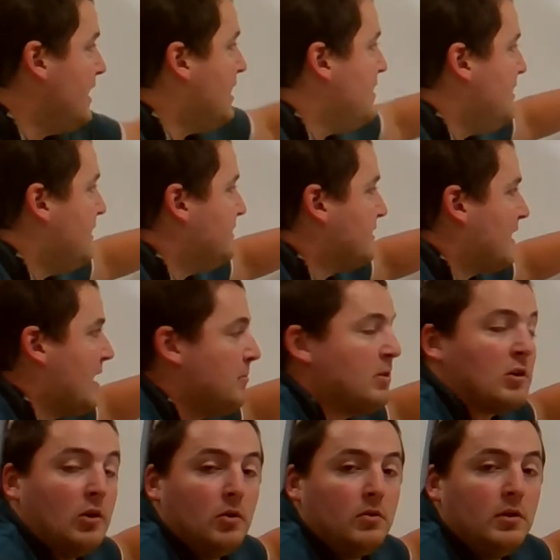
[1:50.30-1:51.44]
in this
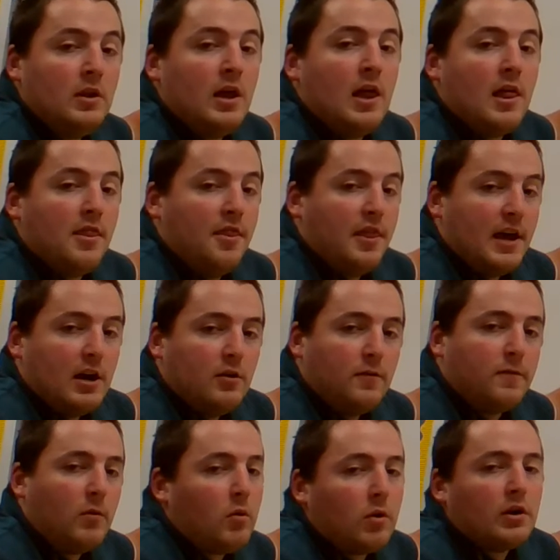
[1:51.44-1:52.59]
chemical,
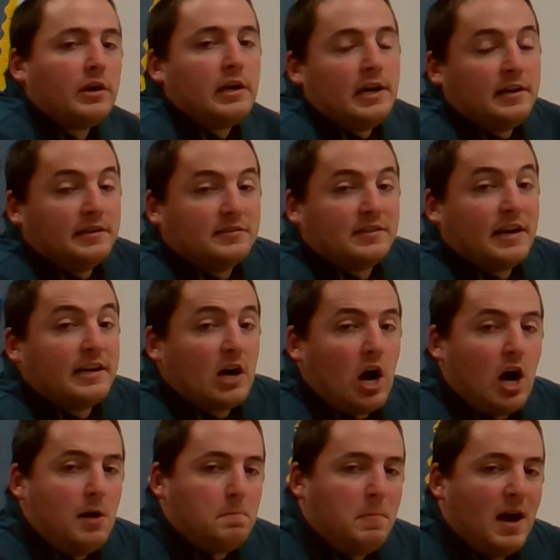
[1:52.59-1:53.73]
therefore it is a
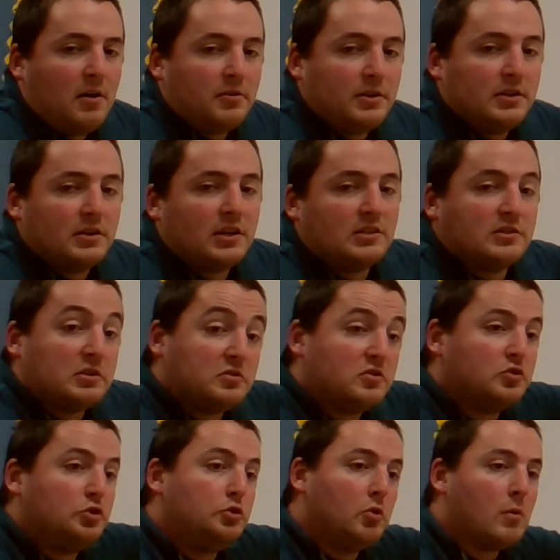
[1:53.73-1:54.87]
compound, because there's
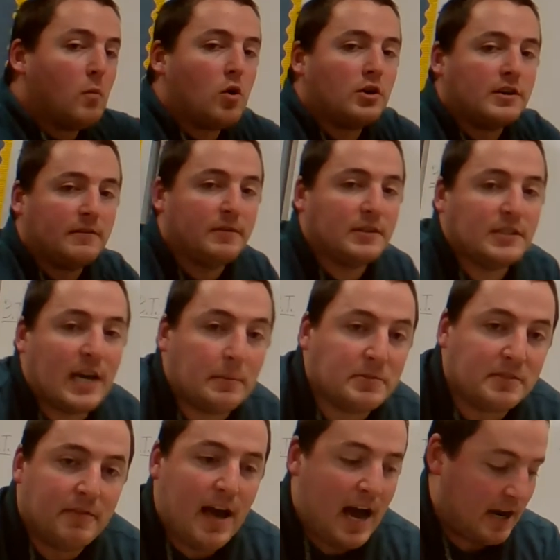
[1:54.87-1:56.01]
two or more different
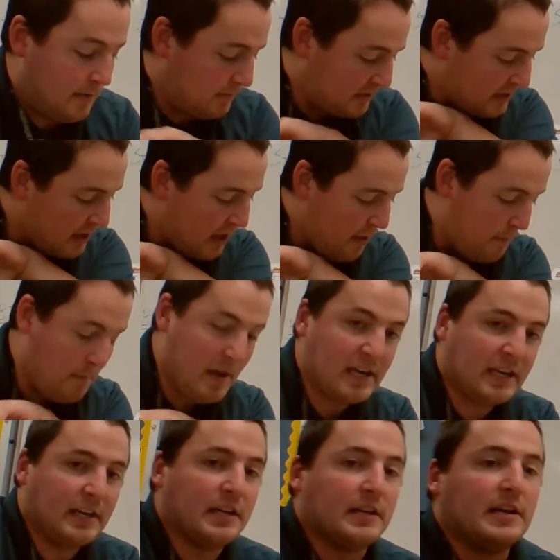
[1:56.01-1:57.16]
types of atoms
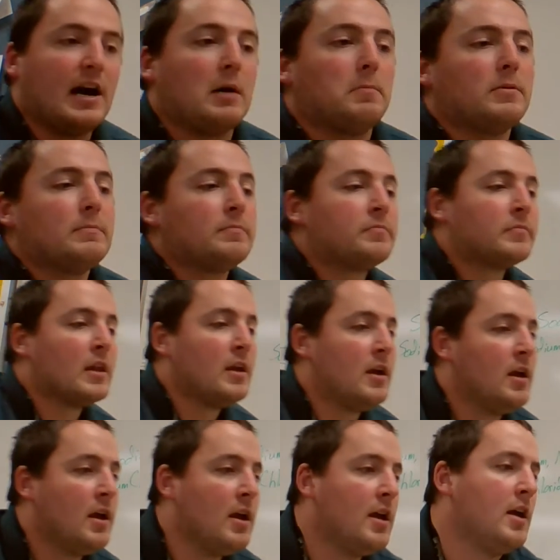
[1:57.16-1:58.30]
making it up.
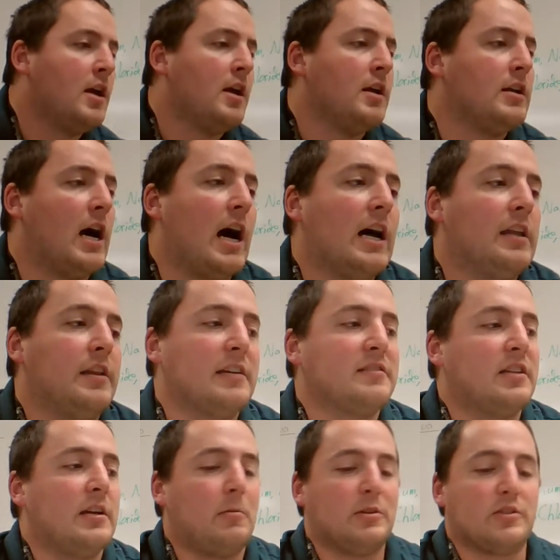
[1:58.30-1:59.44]

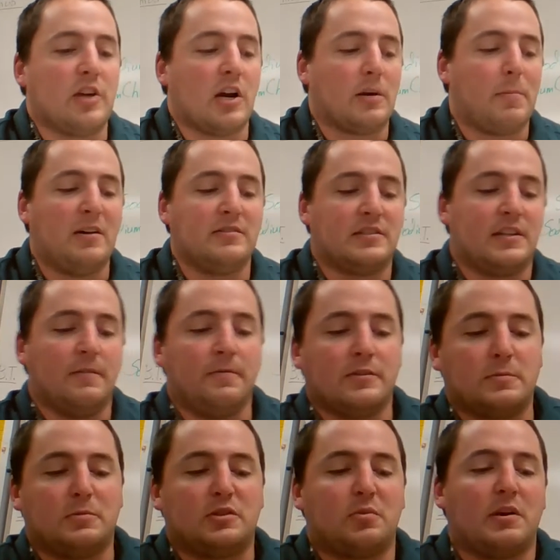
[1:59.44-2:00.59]
Next thing I want to talk about is the
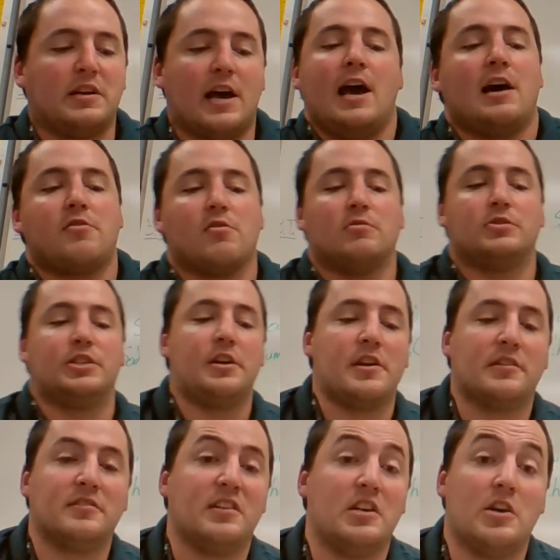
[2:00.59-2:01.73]
difference between a
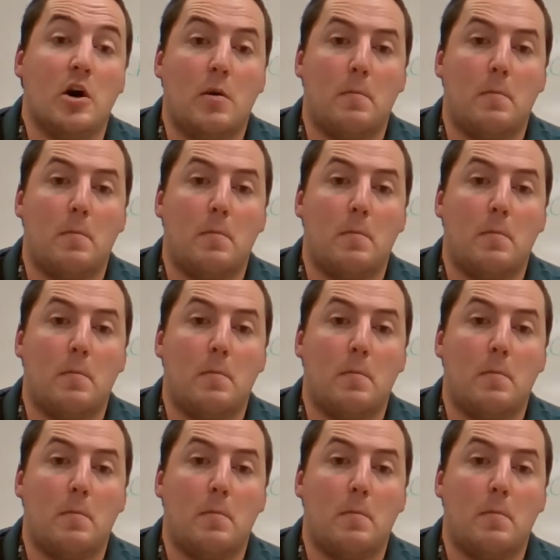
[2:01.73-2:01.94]
heterogeneous and a